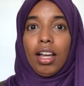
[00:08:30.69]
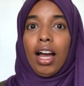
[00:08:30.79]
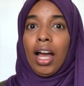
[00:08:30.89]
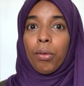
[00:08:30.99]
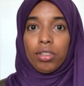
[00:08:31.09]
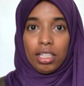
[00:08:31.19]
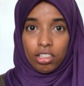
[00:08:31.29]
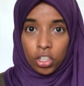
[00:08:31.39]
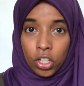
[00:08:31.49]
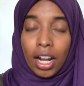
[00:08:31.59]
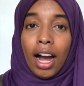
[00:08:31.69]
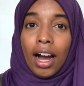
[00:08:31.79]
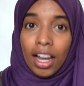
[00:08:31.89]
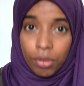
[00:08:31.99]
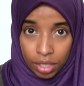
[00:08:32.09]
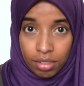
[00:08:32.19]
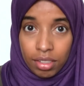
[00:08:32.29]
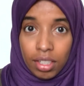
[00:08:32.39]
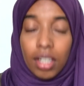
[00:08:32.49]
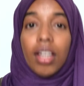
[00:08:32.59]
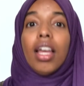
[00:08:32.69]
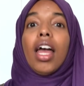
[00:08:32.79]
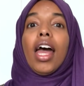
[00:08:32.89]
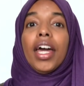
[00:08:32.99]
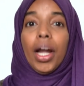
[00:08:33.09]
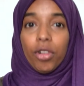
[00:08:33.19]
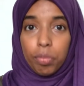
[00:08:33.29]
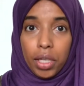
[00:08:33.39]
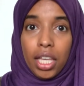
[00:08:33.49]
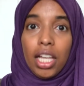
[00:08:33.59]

I was considered high risk and I was being